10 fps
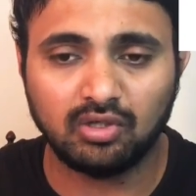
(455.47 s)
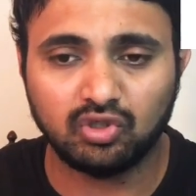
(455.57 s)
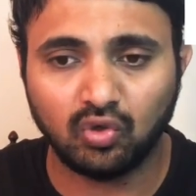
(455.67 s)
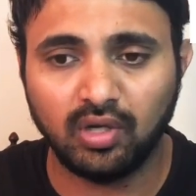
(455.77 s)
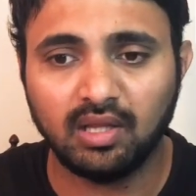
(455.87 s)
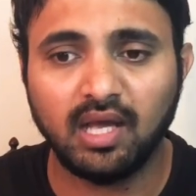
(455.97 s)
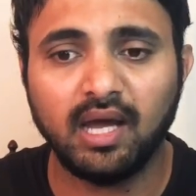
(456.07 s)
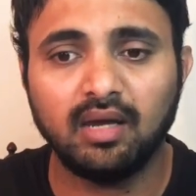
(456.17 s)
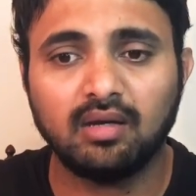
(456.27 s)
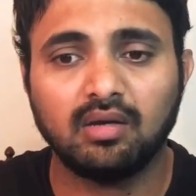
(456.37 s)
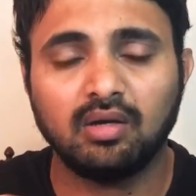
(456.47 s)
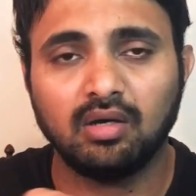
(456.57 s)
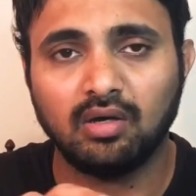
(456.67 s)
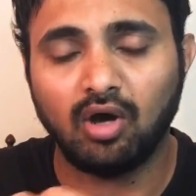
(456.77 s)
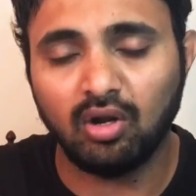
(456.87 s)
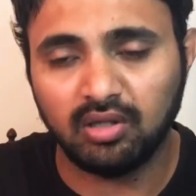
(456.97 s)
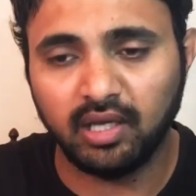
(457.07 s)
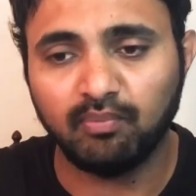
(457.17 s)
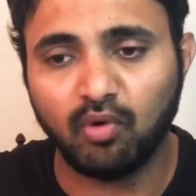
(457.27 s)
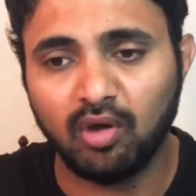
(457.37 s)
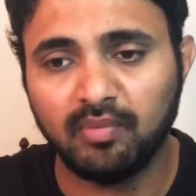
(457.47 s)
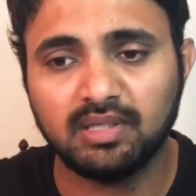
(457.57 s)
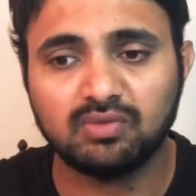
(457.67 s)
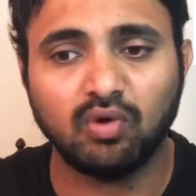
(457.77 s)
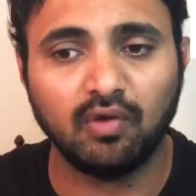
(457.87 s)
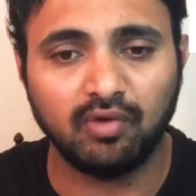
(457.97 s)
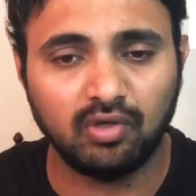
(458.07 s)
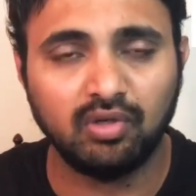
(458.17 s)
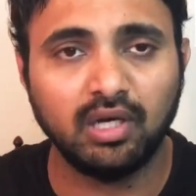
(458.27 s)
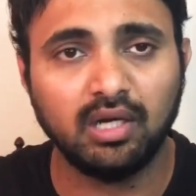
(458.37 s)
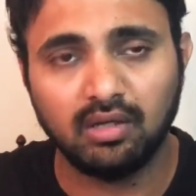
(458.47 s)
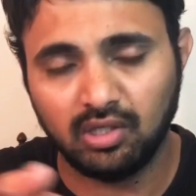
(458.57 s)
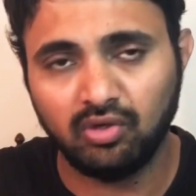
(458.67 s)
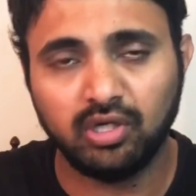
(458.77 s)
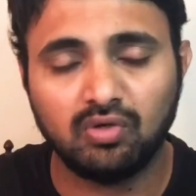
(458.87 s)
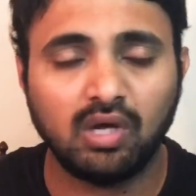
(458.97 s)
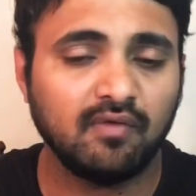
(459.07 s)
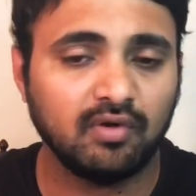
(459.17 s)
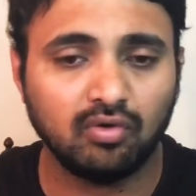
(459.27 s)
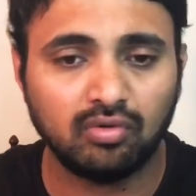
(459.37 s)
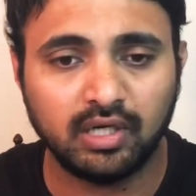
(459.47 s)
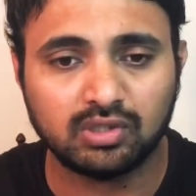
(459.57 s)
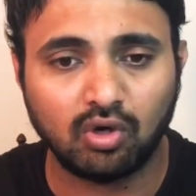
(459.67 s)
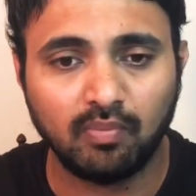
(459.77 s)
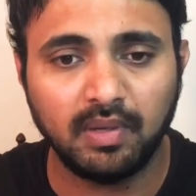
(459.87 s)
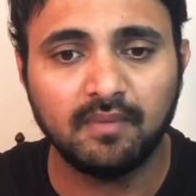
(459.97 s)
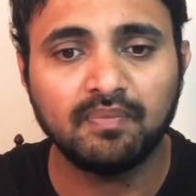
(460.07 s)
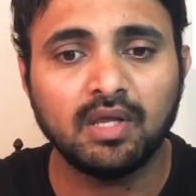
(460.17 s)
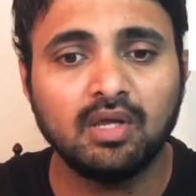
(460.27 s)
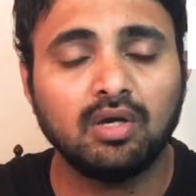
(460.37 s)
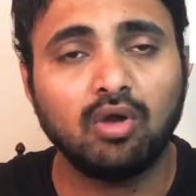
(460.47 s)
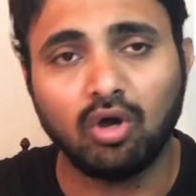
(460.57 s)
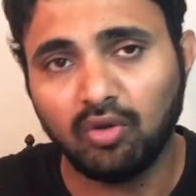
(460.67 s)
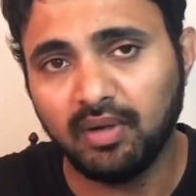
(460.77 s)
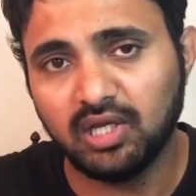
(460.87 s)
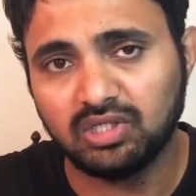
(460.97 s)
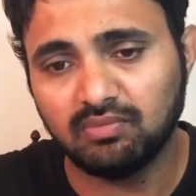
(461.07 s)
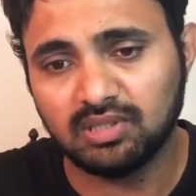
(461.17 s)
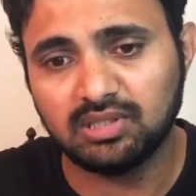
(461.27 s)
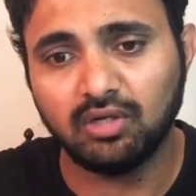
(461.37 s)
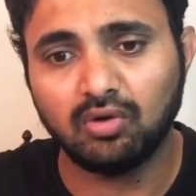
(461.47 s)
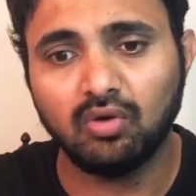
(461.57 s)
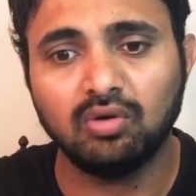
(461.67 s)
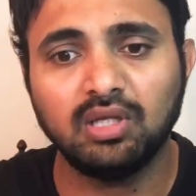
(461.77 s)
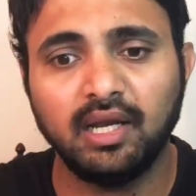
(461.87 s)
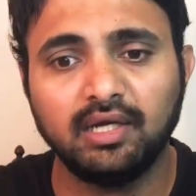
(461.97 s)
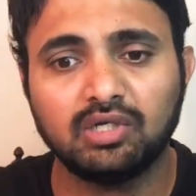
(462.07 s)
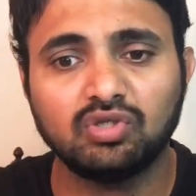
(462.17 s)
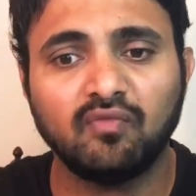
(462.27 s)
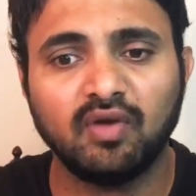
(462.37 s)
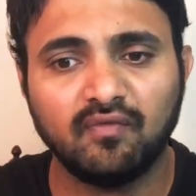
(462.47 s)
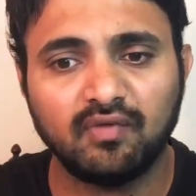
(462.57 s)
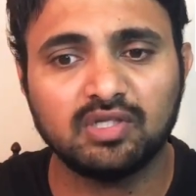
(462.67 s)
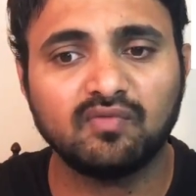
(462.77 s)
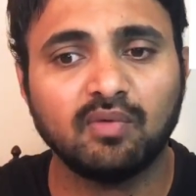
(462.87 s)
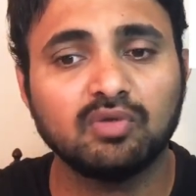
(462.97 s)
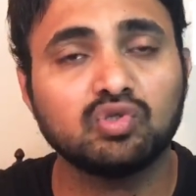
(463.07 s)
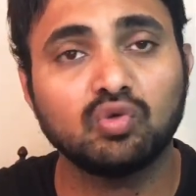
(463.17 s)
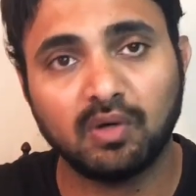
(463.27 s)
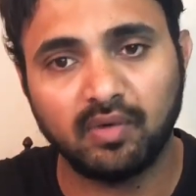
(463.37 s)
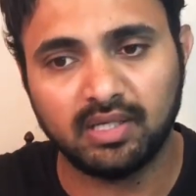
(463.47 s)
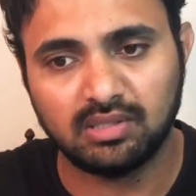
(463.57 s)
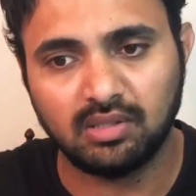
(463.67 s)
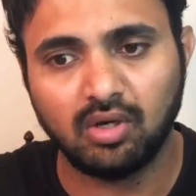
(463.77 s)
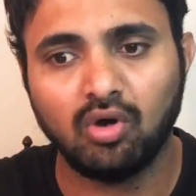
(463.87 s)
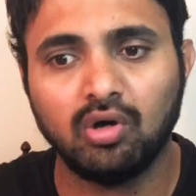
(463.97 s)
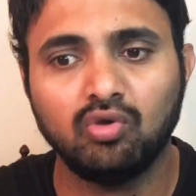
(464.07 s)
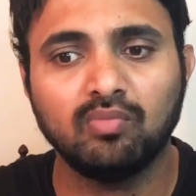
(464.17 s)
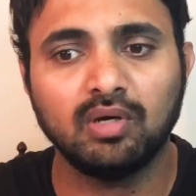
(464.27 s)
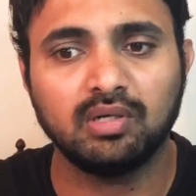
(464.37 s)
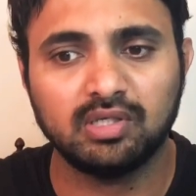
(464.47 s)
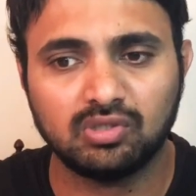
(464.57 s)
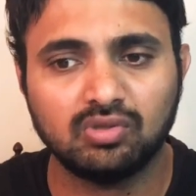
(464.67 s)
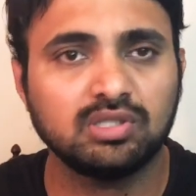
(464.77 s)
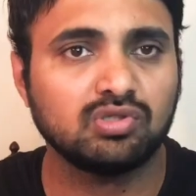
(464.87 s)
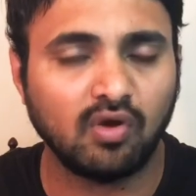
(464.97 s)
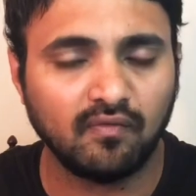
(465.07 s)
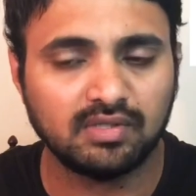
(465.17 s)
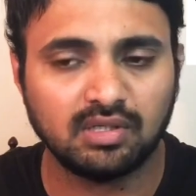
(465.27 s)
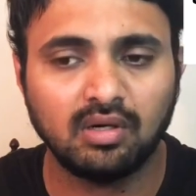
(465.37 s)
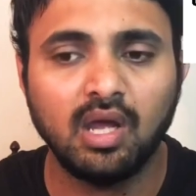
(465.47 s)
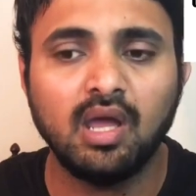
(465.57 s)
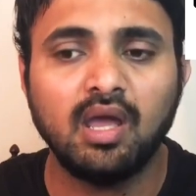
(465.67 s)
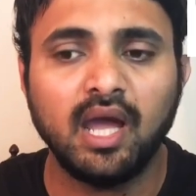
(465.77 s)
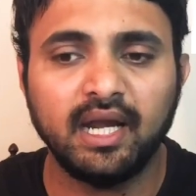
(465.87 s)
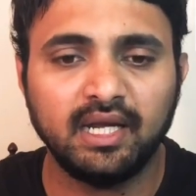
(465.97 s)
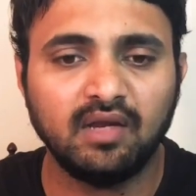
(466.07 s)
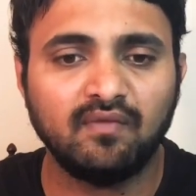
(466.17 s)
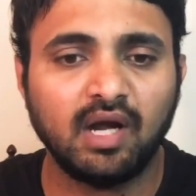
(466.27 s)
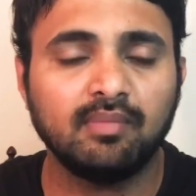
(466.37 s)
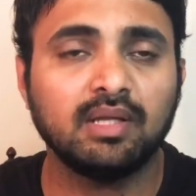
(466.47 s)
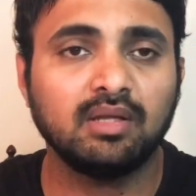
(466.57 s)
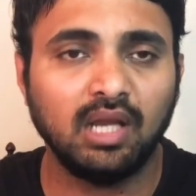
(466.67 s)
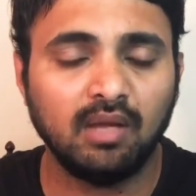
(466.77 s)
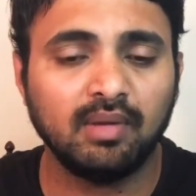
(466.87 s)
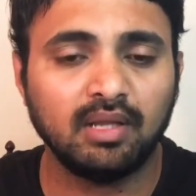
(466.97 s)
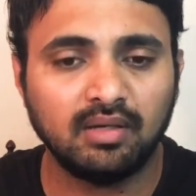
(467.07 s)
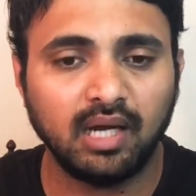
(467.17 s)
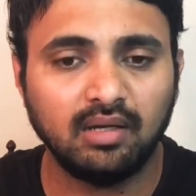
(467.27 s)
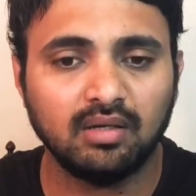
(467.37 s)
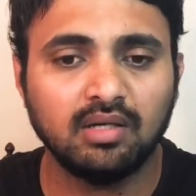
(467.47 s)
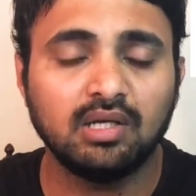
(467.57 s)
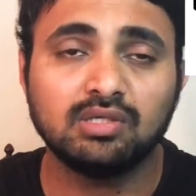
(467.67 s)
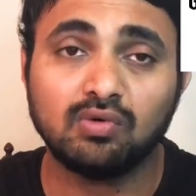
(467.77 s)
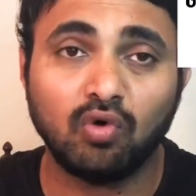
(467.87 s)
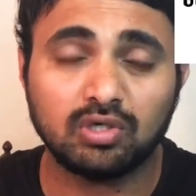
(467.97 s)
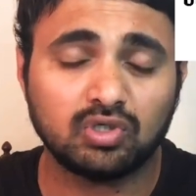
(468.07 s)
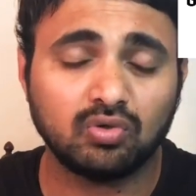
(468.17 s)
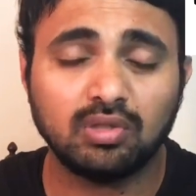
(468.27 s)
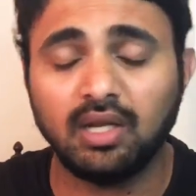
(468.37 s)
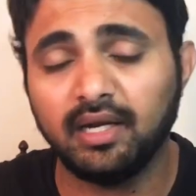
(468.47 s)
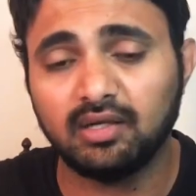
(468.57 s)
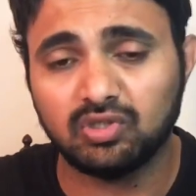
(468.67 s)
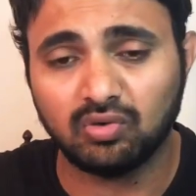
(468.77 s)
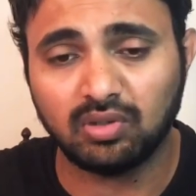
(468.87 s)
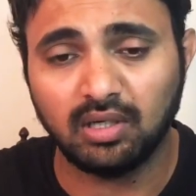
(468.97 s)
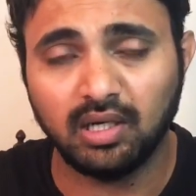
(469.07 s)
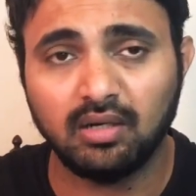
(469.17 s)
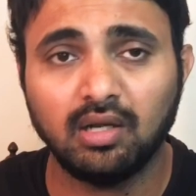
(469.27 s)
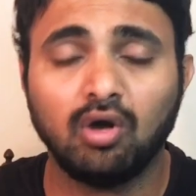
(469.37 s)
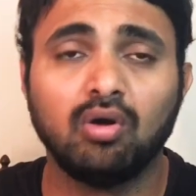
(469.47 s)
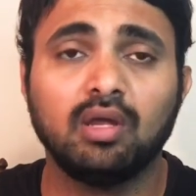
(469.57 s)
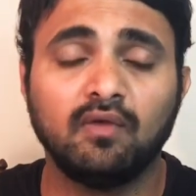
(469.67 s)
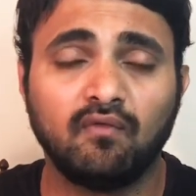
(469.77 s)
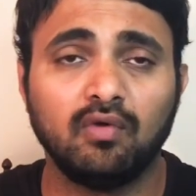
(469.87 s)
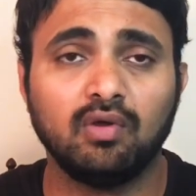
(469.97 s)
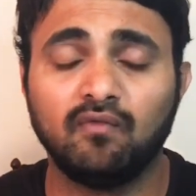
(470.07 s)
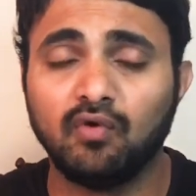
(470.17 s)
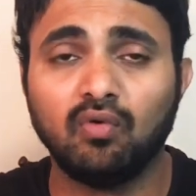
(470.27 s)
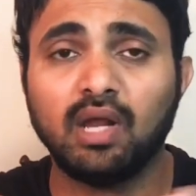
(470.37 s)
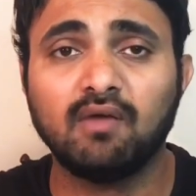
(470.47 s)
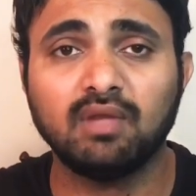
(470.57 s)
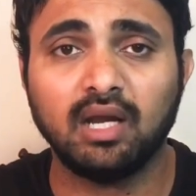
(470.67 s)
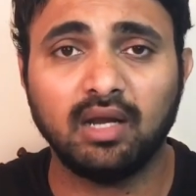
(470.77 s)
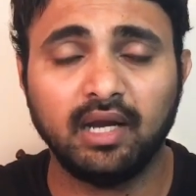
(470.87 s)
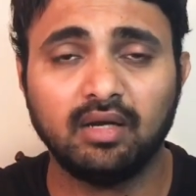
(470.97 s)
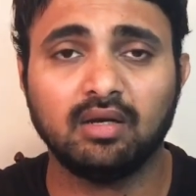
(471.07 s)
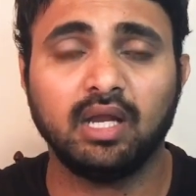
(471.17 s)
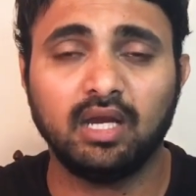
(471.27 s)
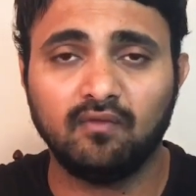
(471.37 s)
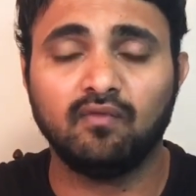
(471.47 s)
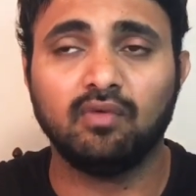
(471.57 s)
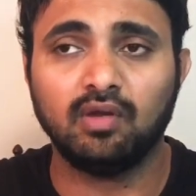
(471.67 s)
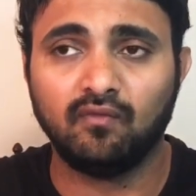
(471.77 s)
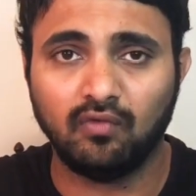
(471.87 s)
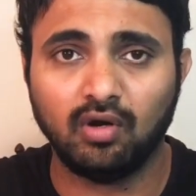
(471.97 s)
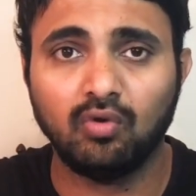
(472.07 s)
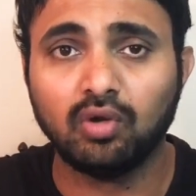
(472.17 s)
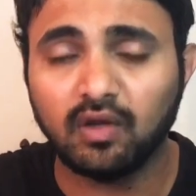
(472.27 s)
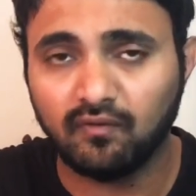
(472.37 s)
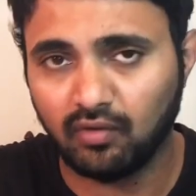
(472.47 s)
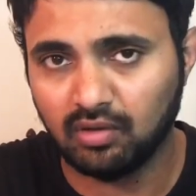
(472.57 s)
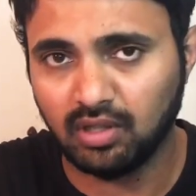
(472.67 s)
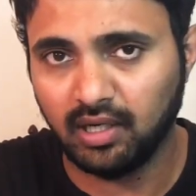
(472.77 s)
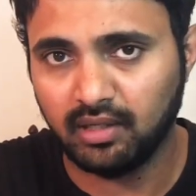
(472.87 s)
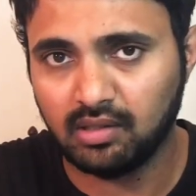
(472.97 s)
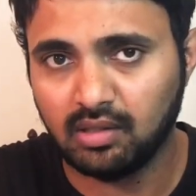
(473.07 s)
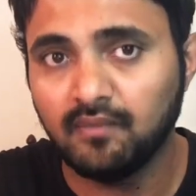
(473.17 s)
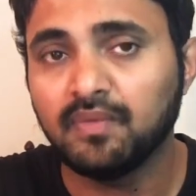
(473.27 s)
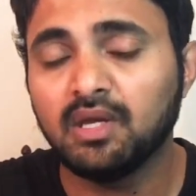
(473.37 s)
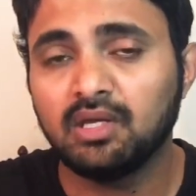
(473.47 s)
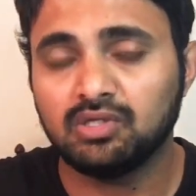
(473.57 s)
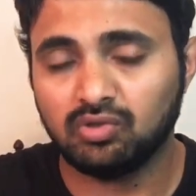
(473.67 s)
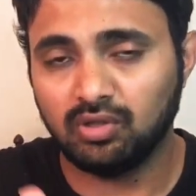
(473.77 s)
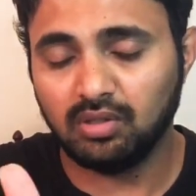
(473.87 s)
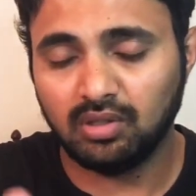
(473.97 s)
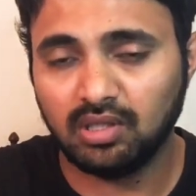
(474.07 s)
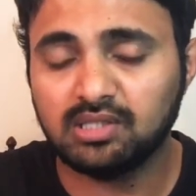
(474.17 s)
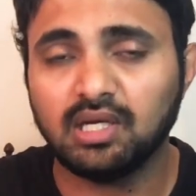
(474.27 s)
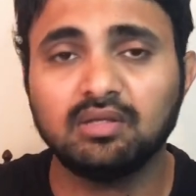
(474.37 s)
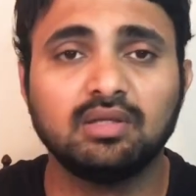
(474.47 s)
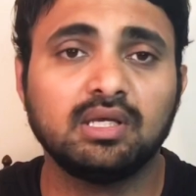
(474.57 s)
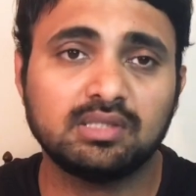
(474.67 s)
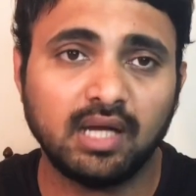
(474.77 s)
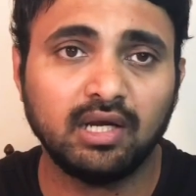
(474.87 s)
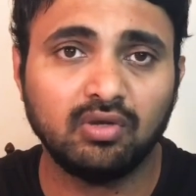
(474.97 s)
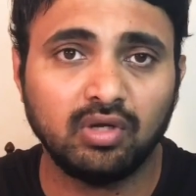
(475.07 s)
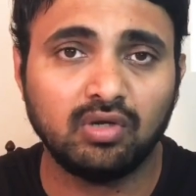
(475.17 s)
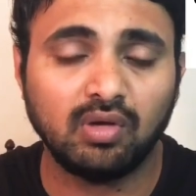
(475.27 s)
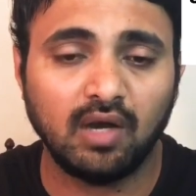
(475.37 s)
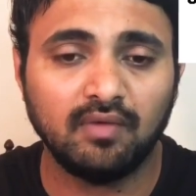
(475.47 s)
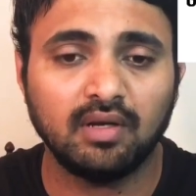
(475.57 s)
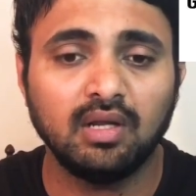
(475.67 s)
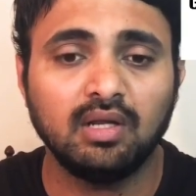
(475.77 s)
showing that all the employments, whatever you did it, you need to have a notarized copy. Documentation must include the letters of reference from the supervisor or human resources officer identified by the name and the title. So what should the letter should contain? Or if you don't have that letter, and if you are looking for the letter, so these are the things that you need to have it.